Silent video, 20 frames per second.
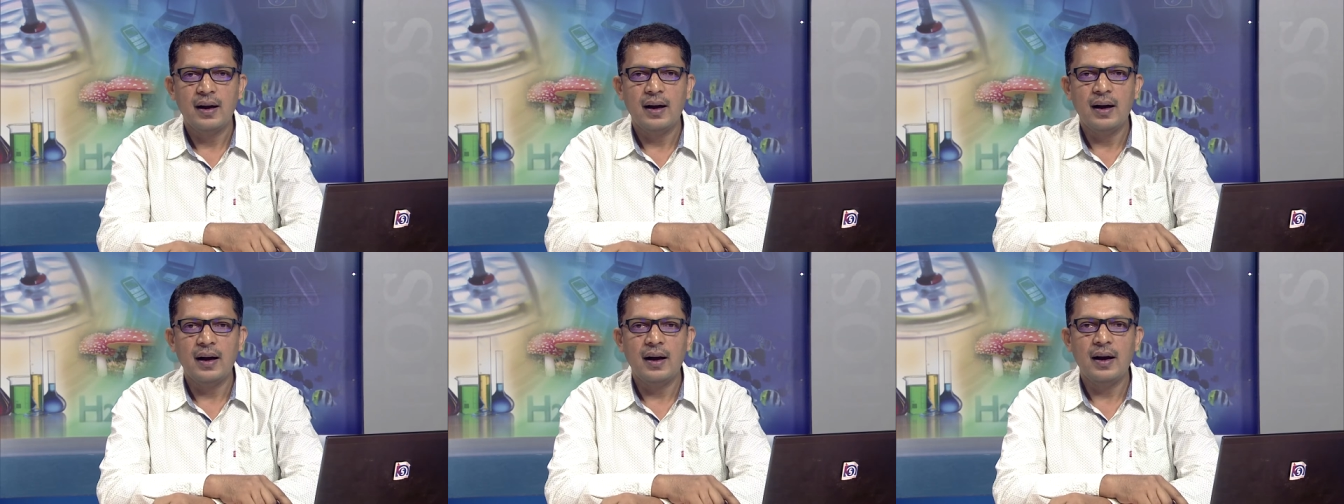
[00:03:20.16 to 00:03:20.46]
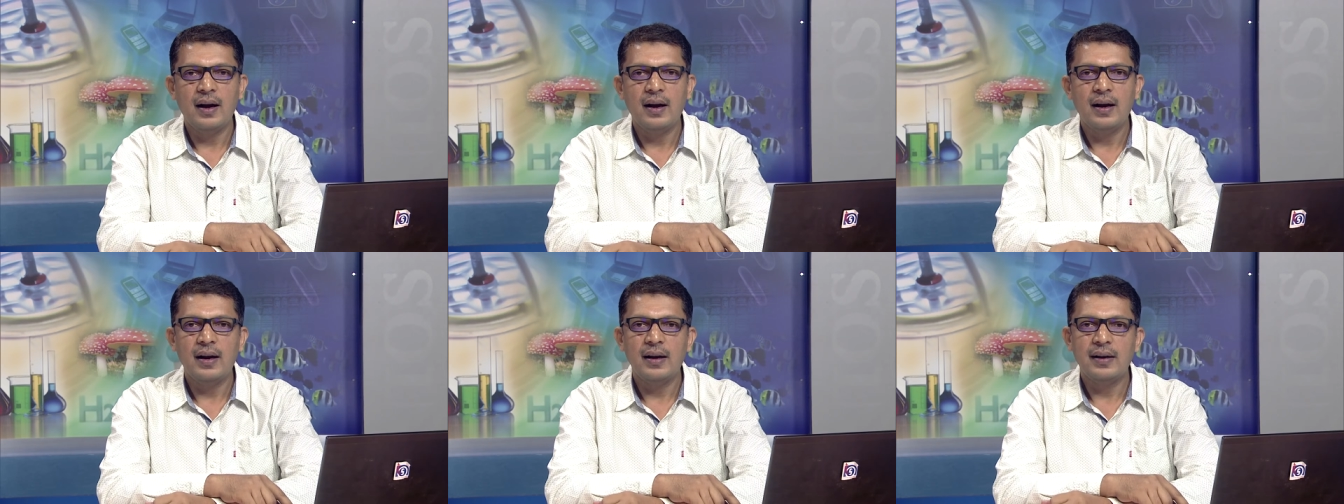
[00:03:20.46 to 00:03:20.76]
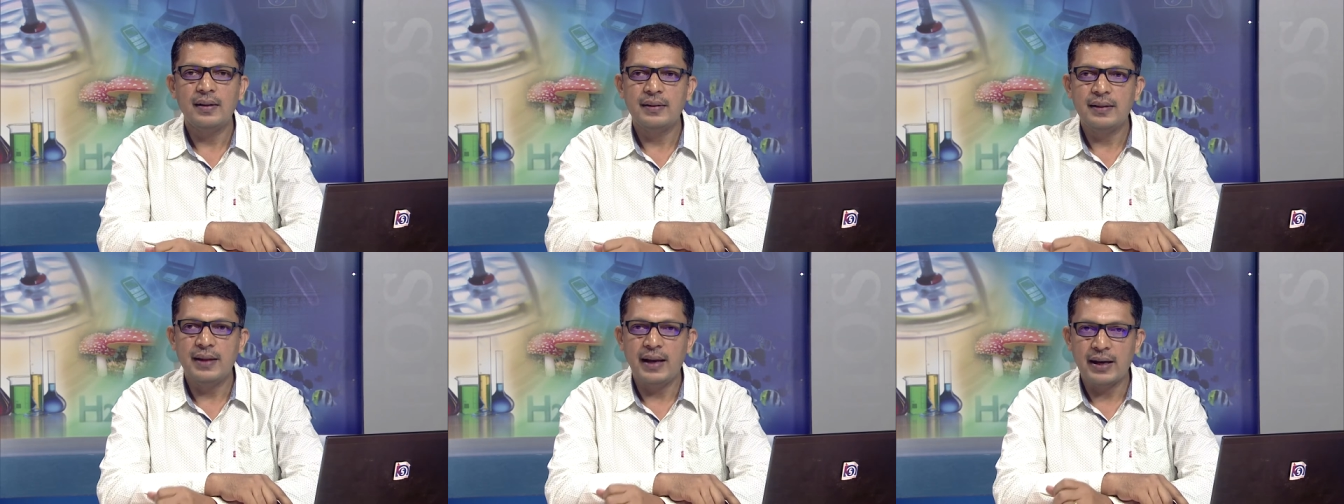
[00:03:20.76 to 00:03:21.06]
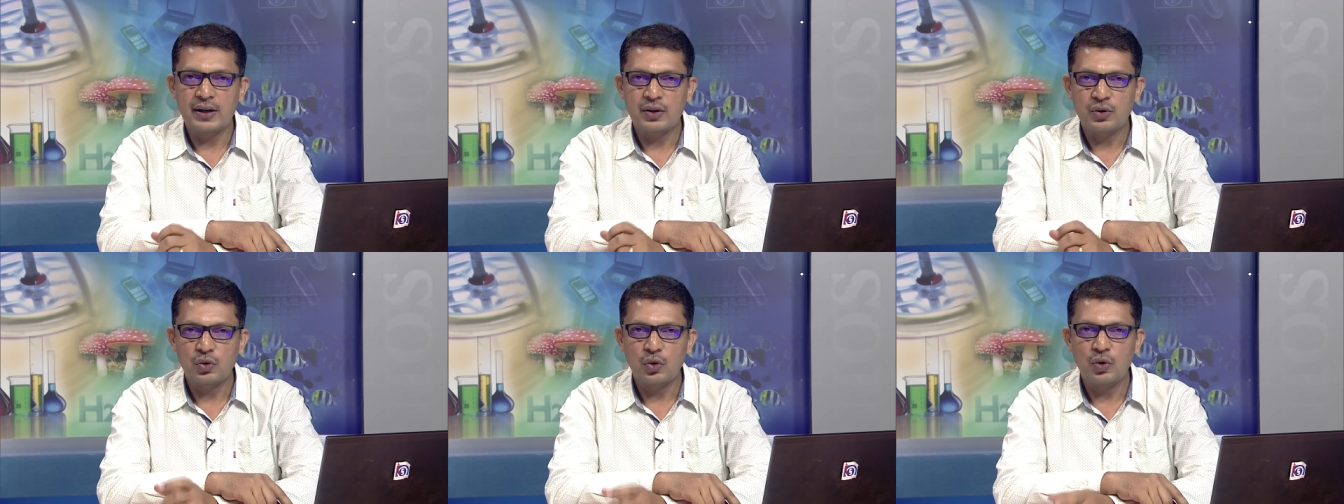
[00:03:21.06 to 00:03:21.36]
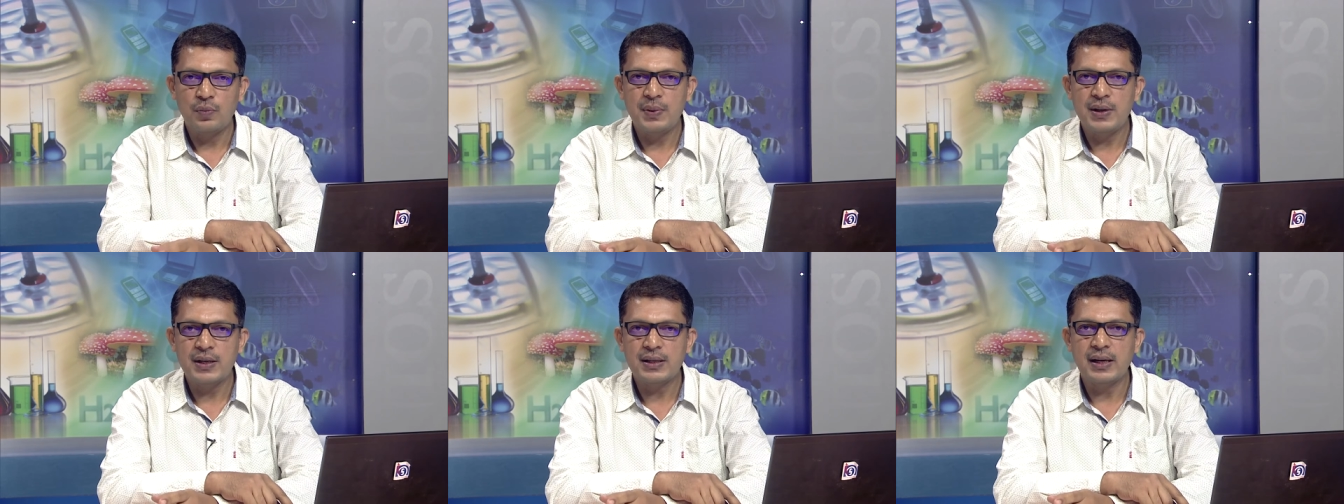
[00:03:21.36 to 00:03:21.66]
uh, there
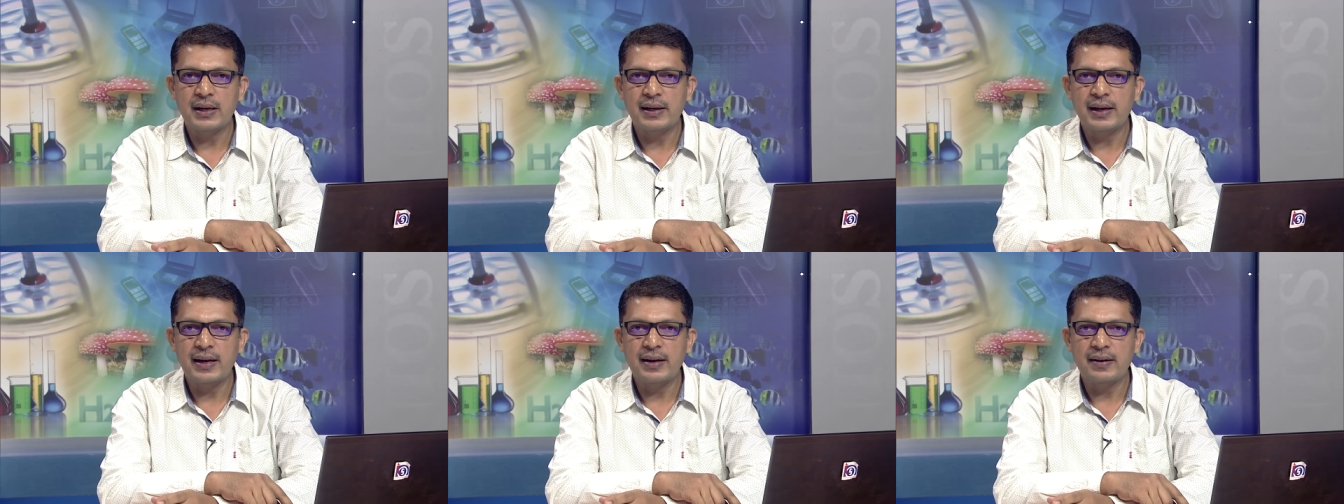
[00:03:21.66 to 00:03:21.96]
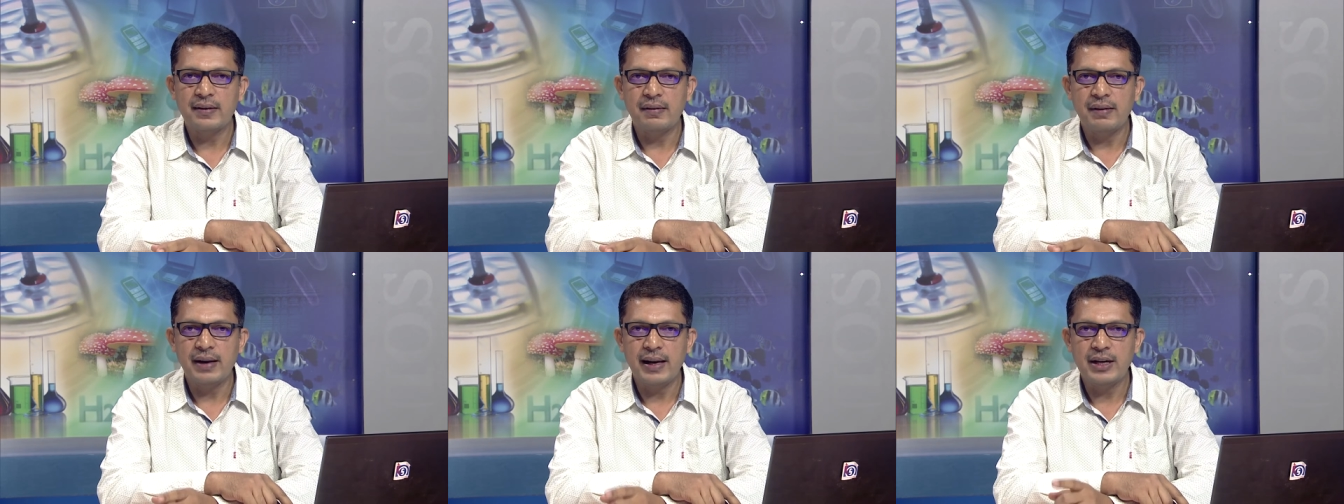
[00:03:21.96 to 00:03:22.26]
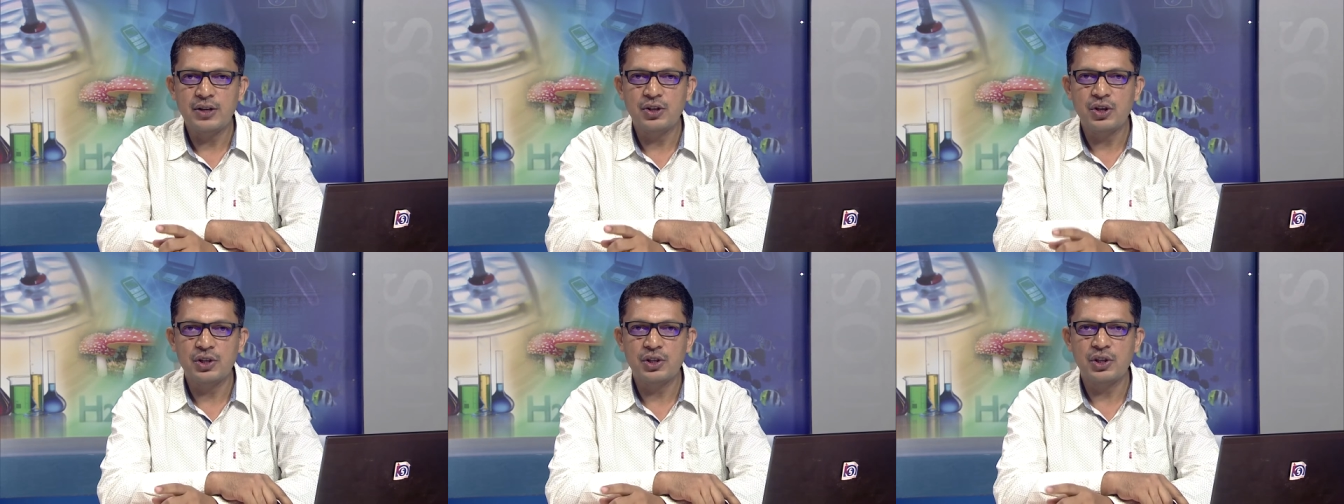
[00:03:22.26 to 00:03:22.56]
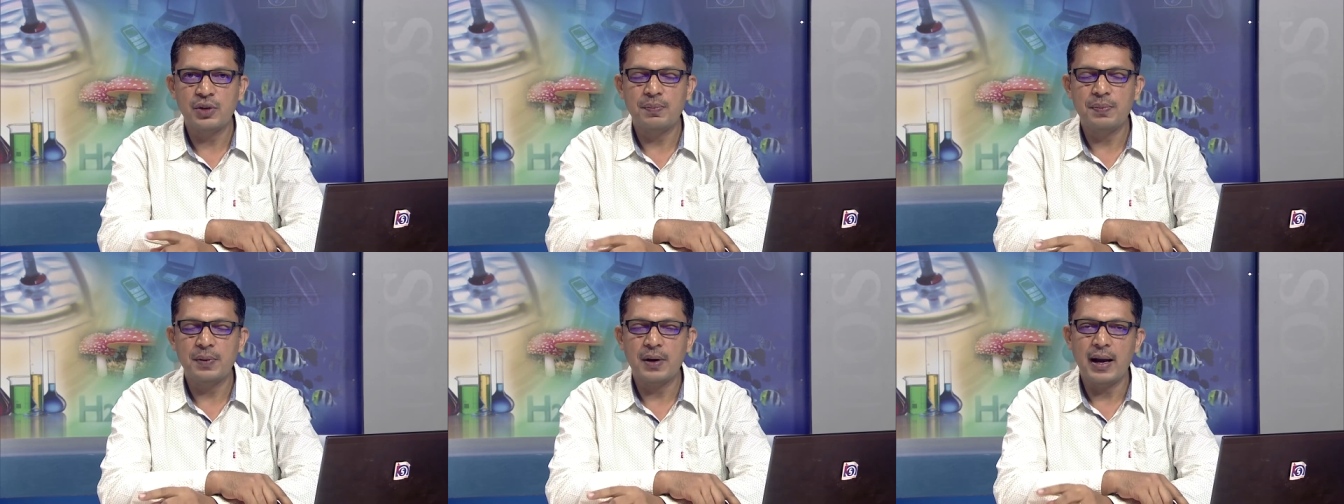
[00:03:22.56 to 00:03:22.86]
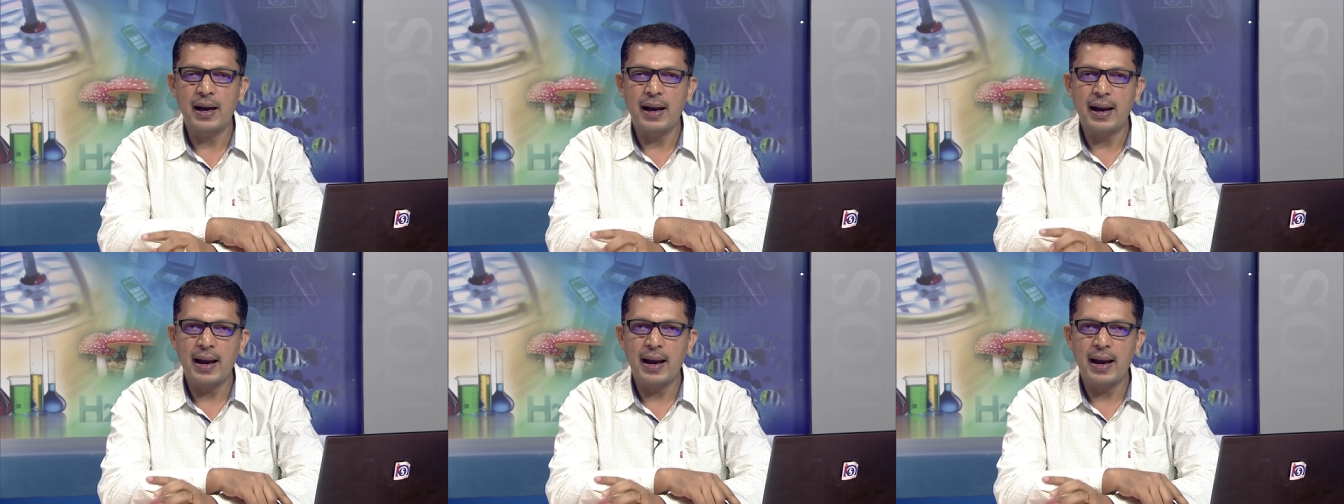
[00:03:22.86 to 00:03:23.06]
should be certain relationship